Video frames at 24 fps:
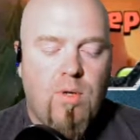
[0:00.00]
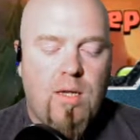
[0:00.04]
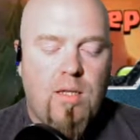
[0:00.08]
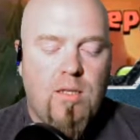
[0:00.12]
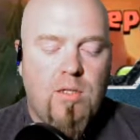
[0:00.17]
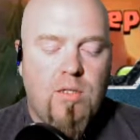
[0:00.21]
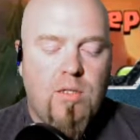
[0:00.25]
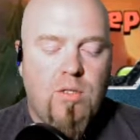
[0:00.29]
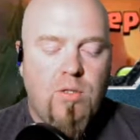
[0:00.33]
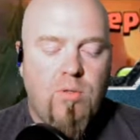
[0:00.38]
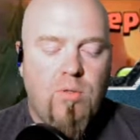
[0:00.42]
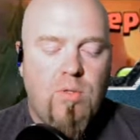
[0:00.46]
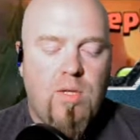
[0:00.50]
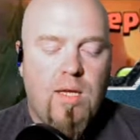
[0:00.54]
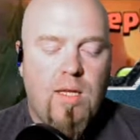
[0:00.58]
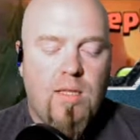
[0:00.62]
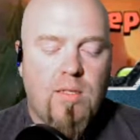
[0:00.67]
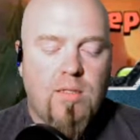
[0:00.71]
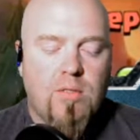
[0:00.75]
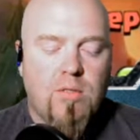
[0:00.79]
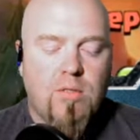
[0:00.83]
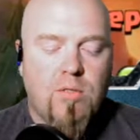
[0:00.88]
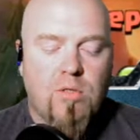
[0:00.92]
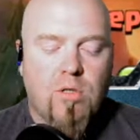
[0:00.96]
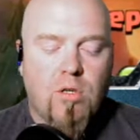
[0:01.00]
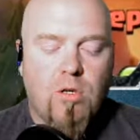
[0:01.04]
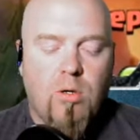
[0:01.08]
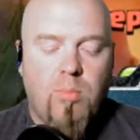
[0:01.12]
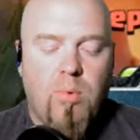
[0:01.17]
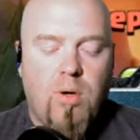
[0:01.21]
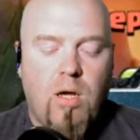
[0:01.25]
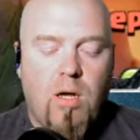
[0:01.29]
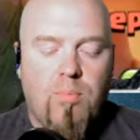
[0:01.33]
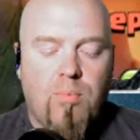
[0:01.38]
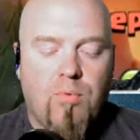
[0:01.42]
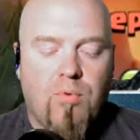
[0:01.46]
and 2 Teslas are going to
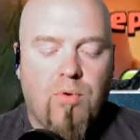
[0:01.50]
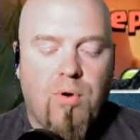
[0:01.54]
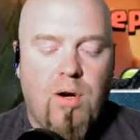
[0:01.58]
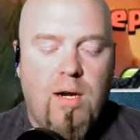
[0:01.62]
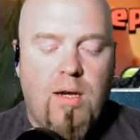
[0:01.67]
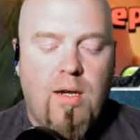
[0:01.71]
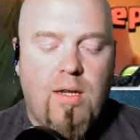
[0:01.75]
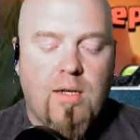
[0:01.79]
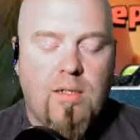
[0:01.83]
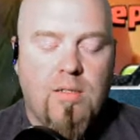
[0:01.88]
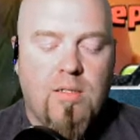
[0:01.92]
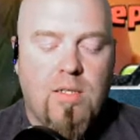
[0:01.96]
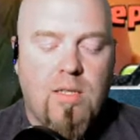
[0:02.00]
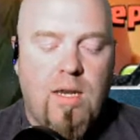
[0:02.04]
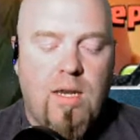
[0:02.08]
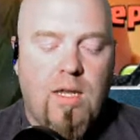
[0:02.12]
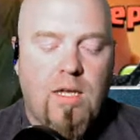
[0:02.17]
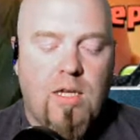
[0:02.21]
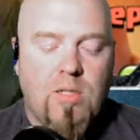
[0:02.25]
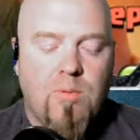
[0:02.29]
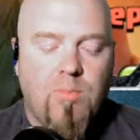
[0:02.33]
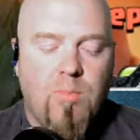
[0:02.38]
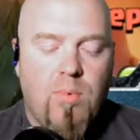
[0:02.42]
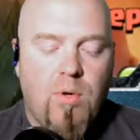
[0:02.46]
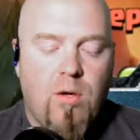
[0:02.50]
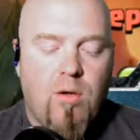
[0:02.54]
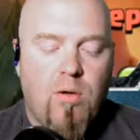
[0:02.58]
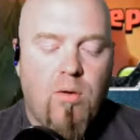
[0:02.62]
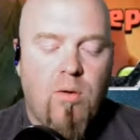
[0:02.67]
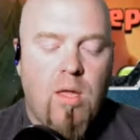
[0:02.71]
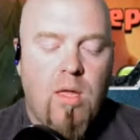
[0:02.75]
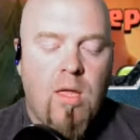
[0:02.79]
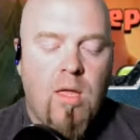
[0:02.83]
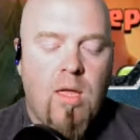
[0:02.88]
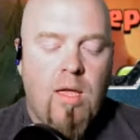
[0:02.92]
pop right next to that expo,